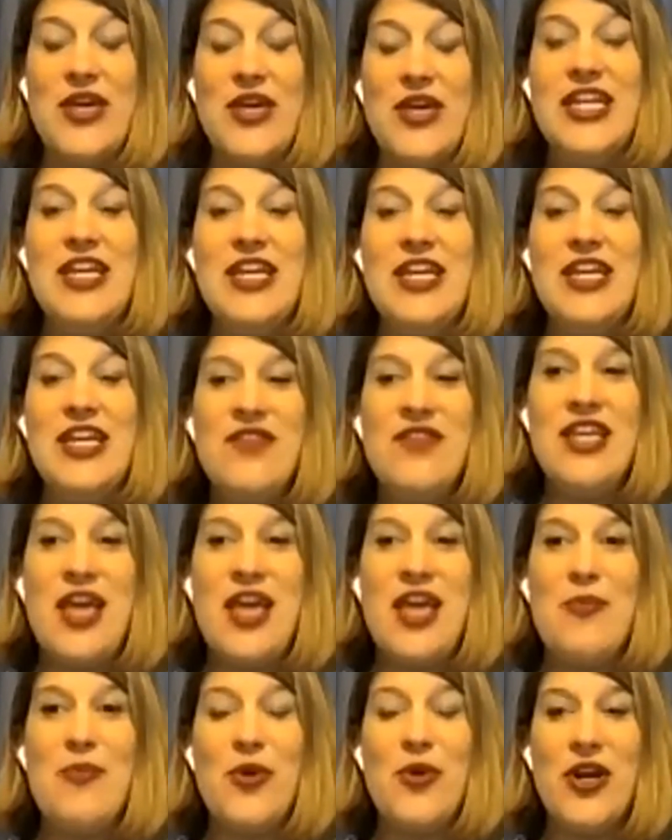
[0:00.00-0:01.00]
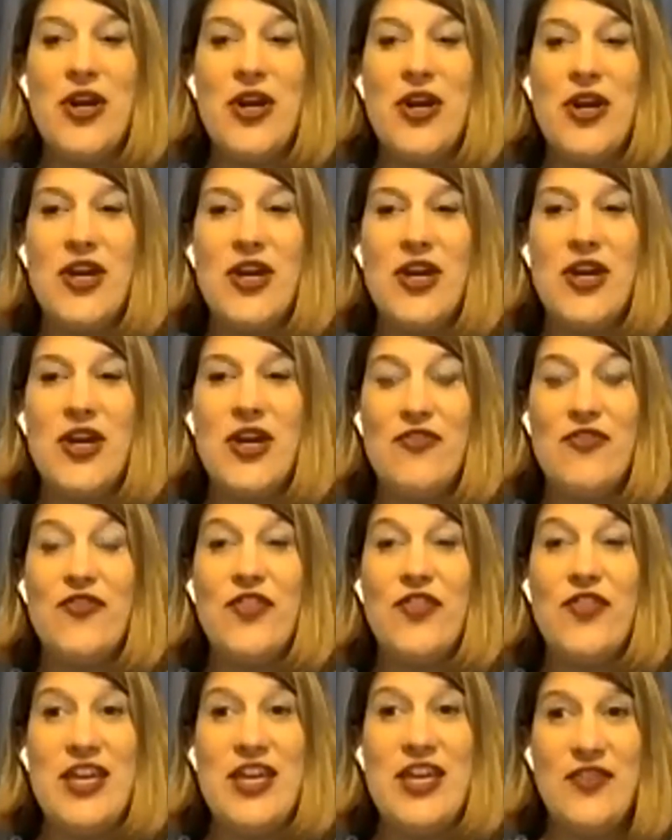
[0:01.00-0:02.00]
We can even get bored of
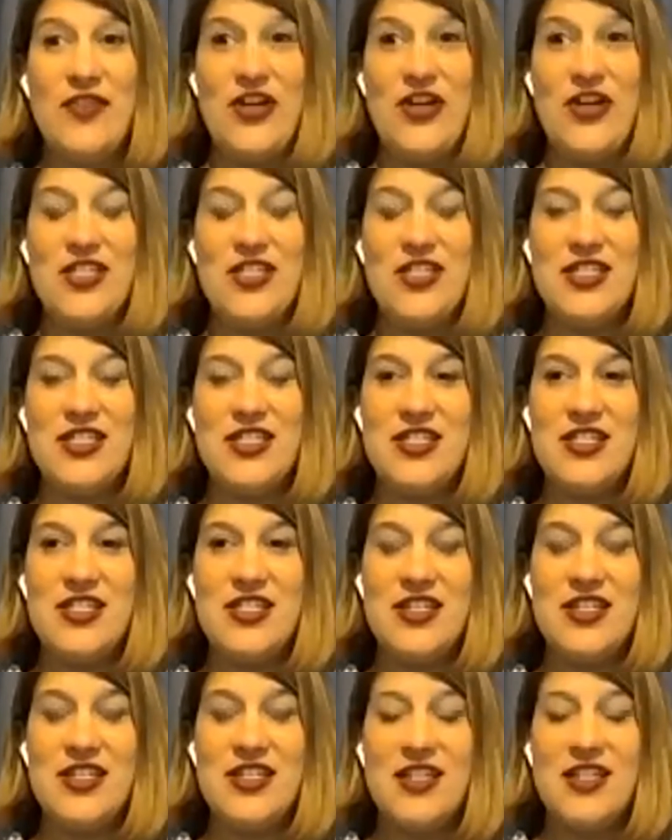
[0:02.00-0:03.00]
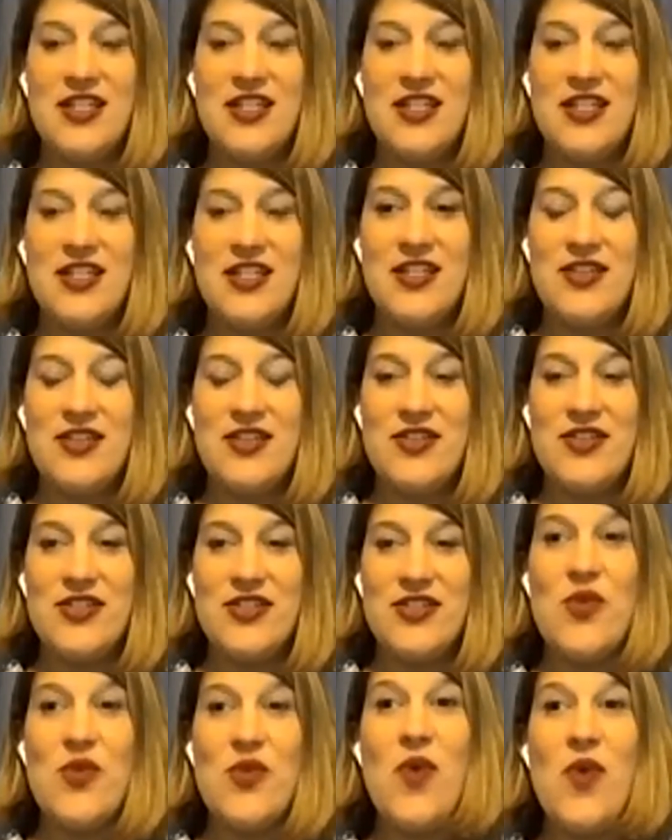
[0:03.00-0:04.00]
flavors.
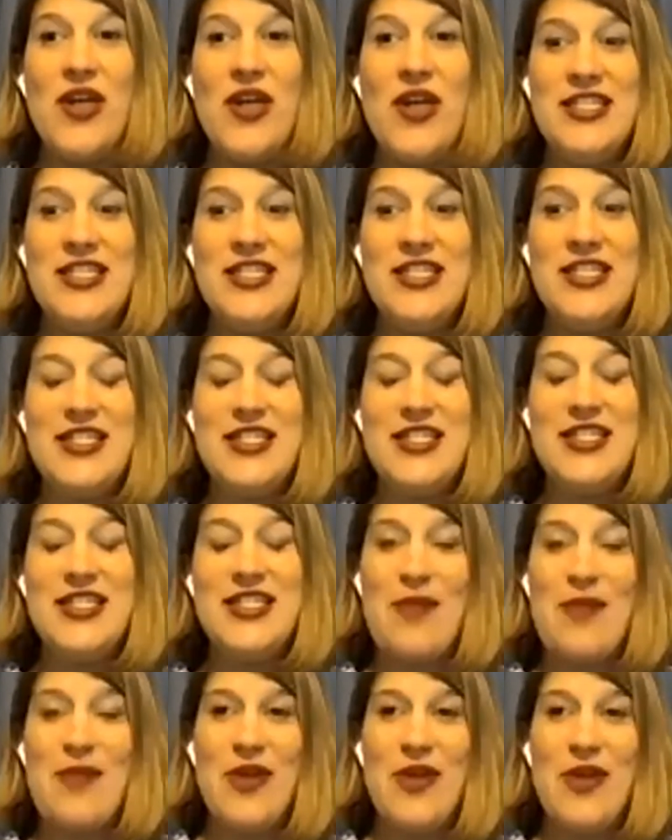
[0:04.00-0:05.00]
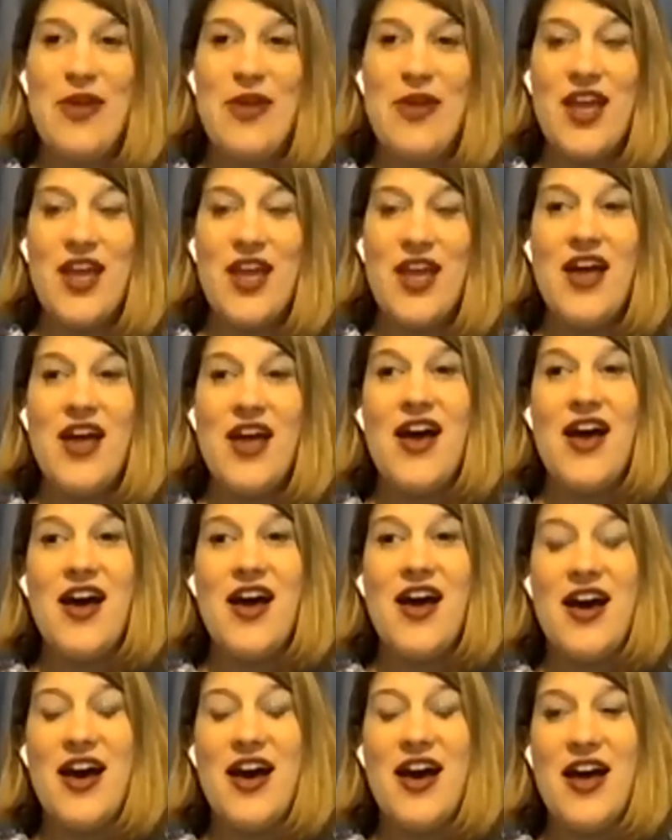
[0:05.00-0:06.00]
So one summer,
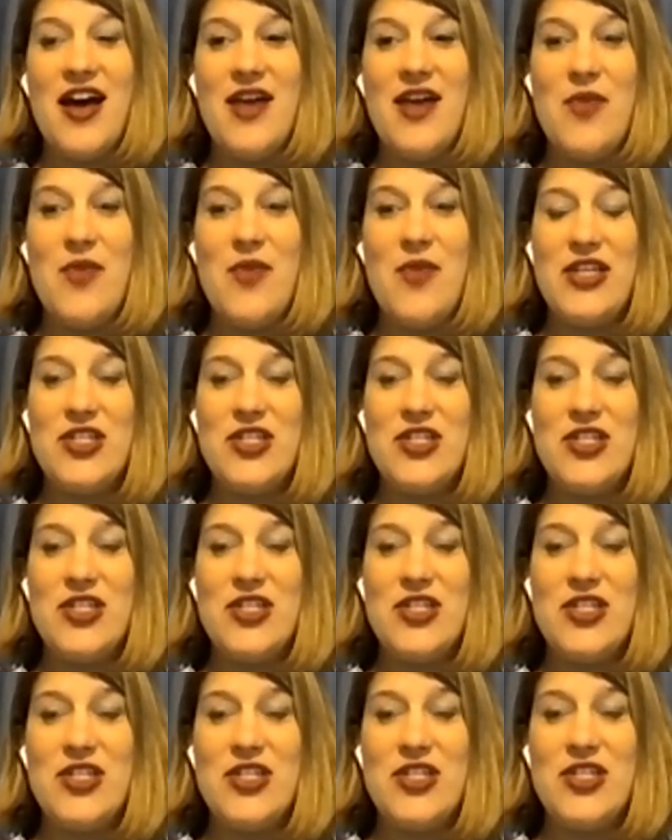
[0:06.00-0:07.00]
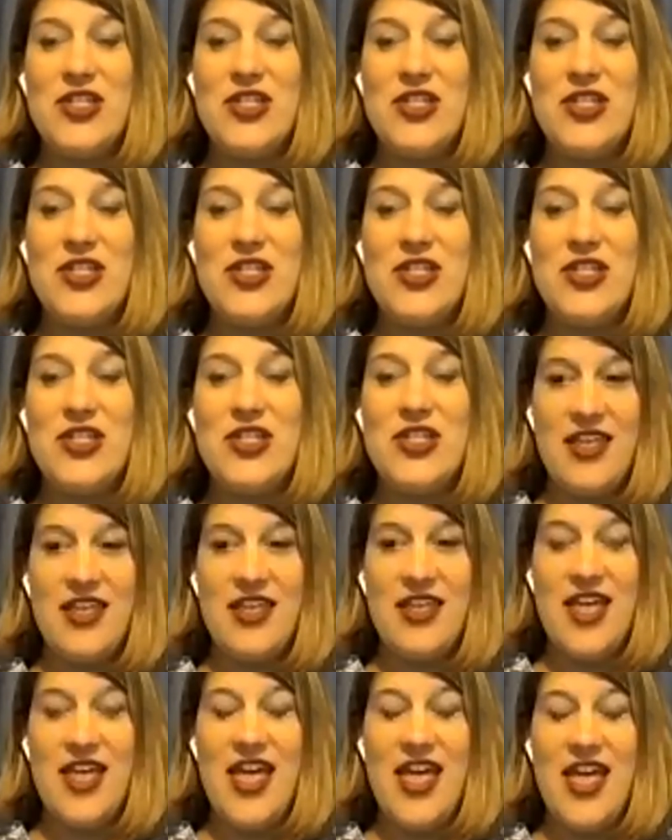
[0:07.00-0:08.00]
I went strawberry
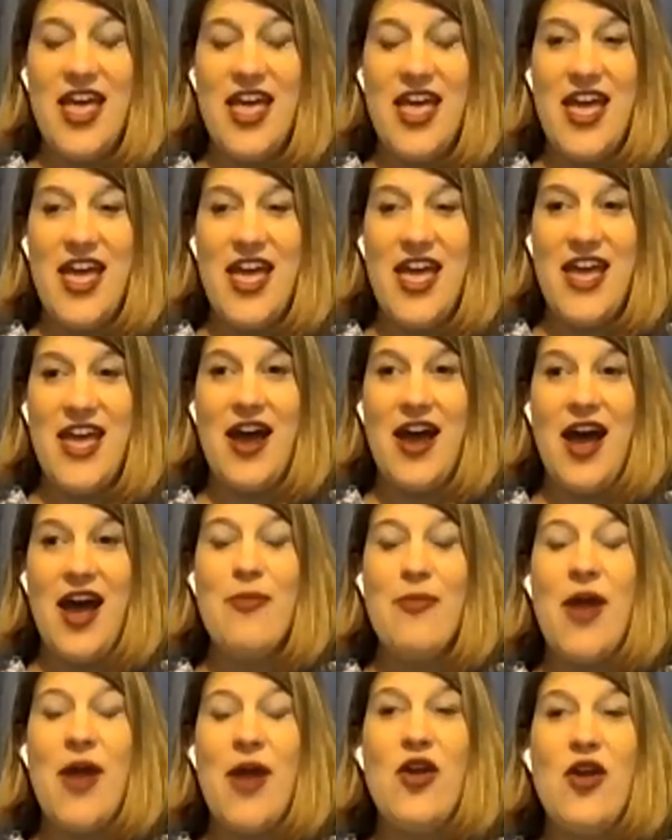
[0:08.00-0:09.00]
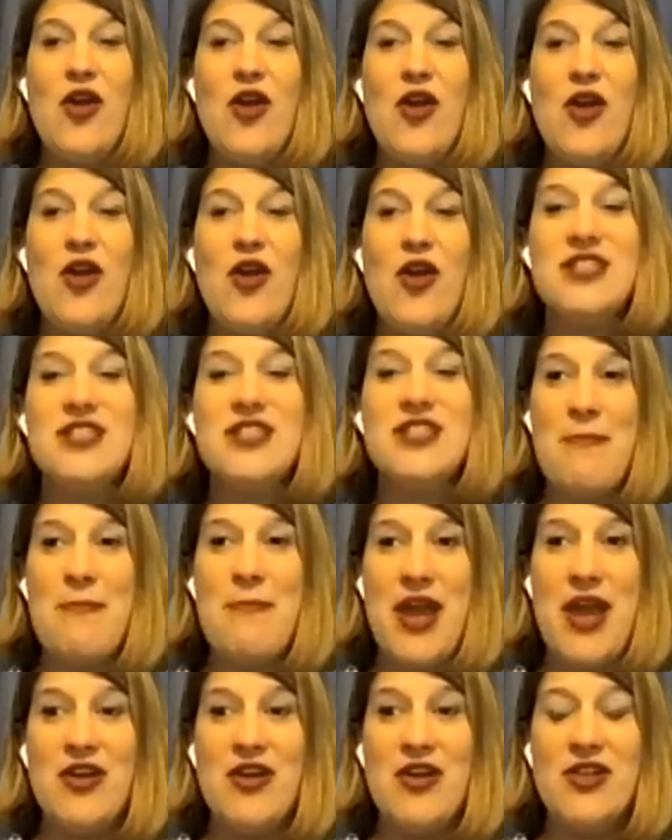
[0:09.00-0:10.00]
picking and I brought home
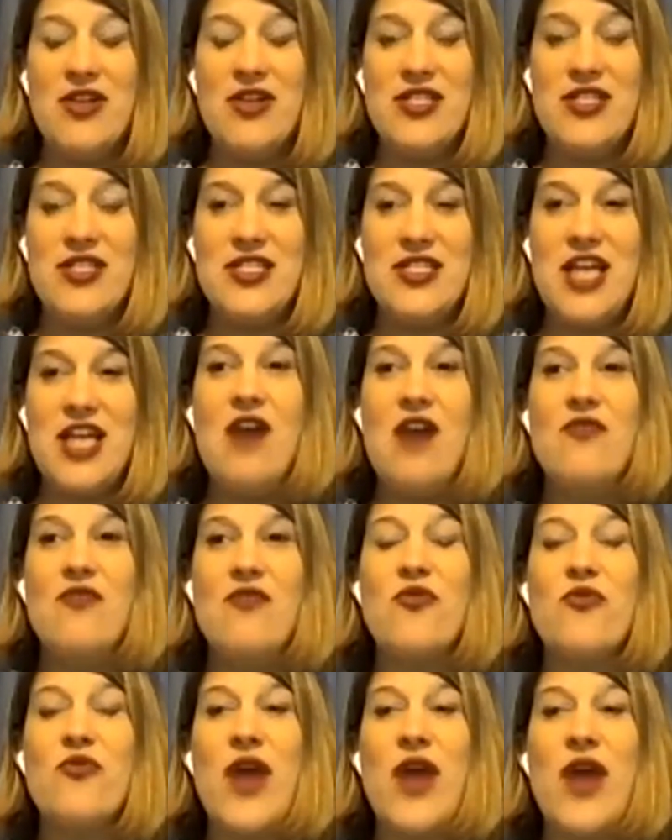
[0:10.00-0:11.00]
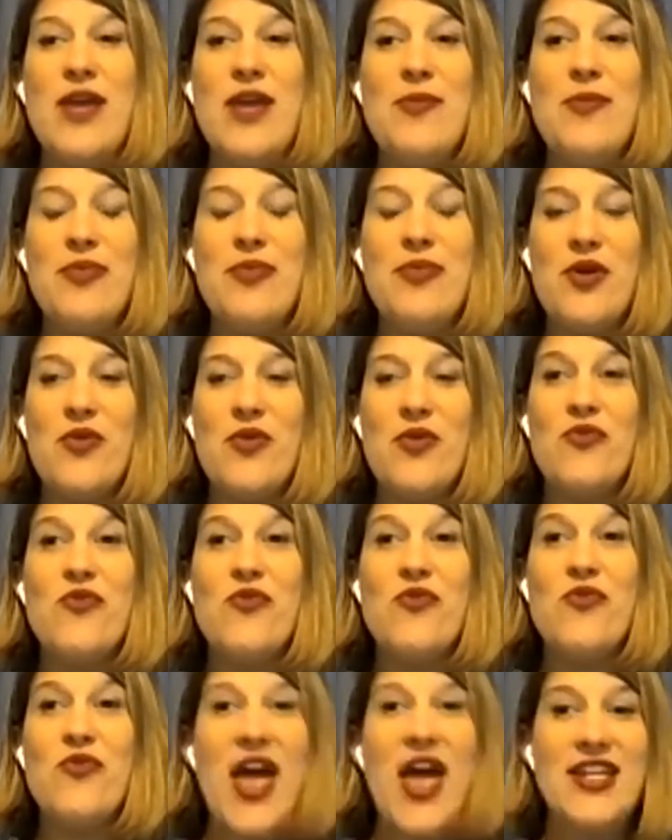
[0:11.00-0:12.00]
barrels and barrels of ripe,
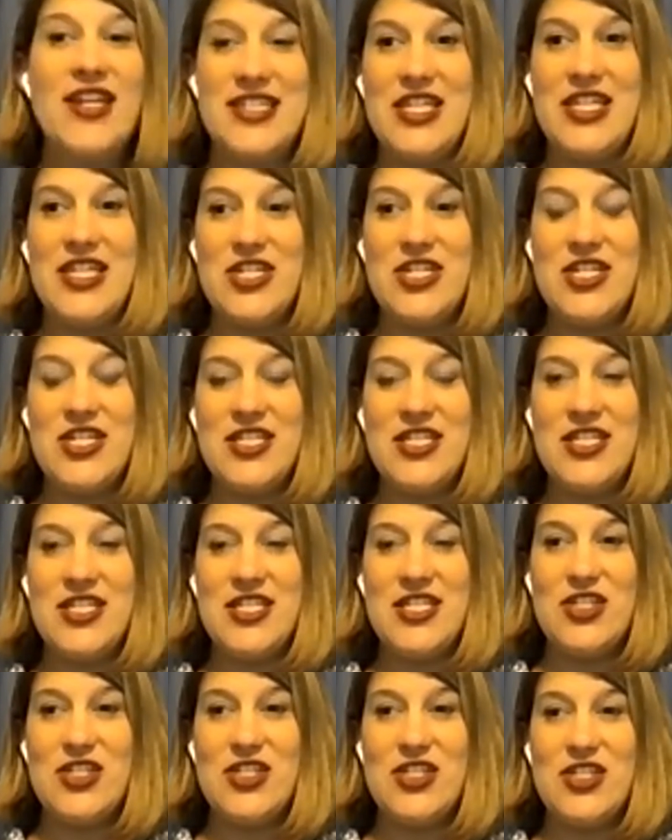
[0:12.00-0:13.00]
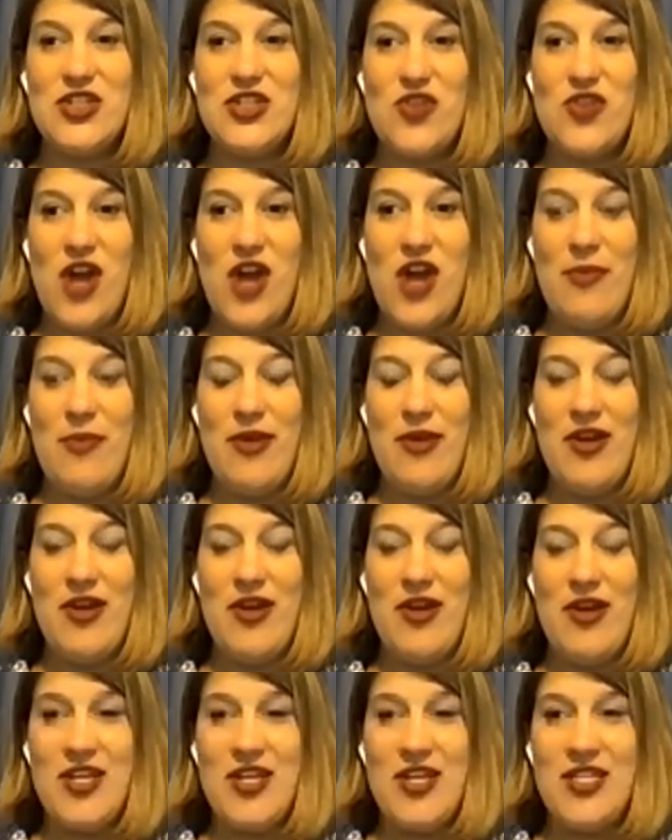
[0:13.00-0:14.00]
red, delicious
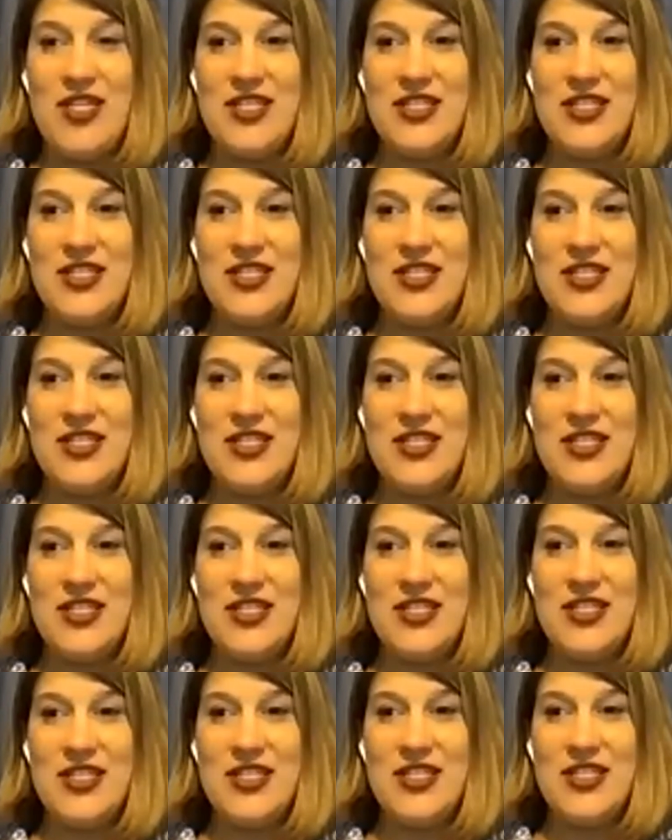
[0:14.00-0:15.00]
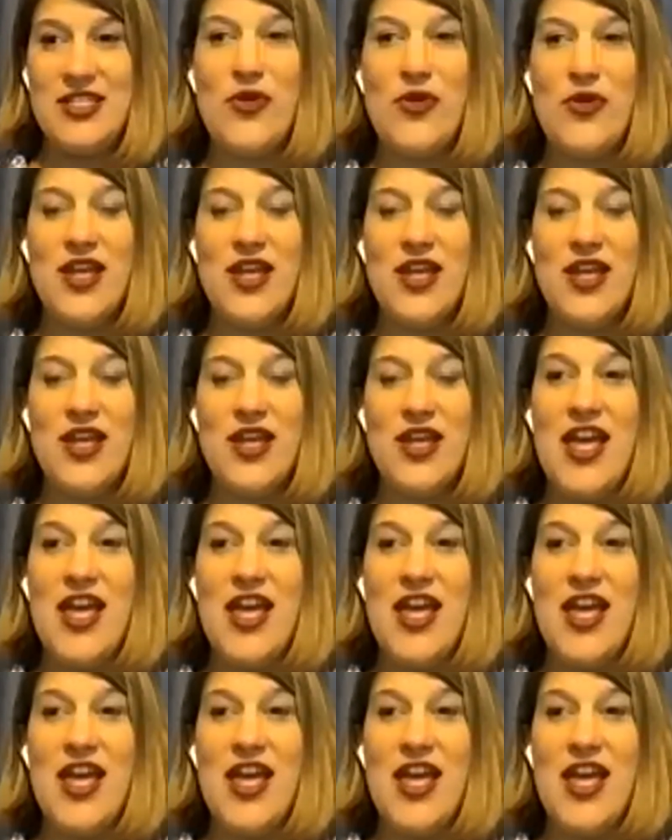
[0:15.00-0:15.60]
strawberries. It's my favorite fruit.